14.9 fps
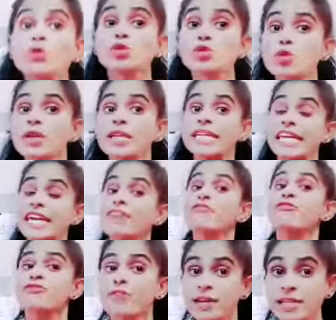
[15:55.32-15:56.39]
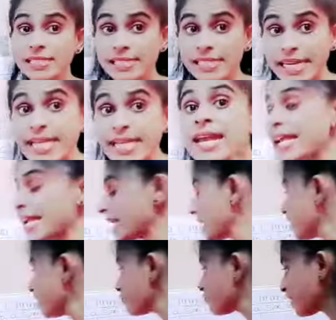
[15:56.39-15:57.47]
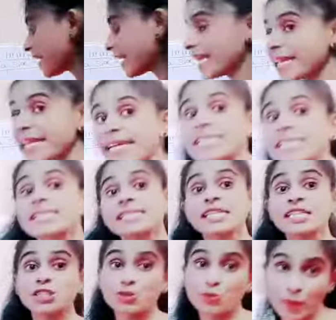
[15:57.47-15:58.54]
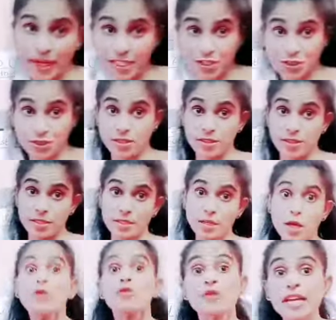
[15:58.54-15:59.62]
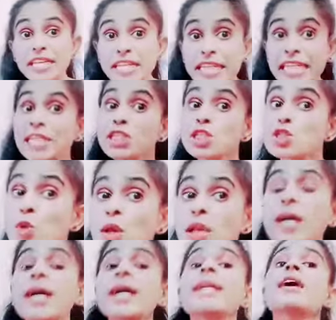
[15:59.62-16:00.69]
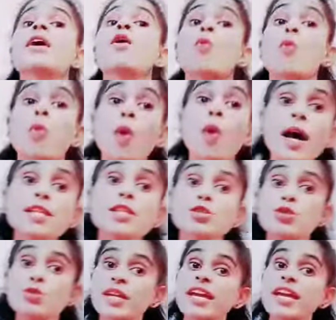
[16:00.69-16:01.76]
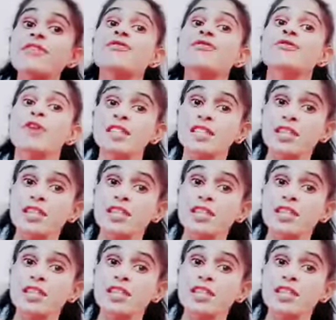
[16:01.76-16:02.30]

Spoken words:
to give first aid in various situations. We need to learn what to give for the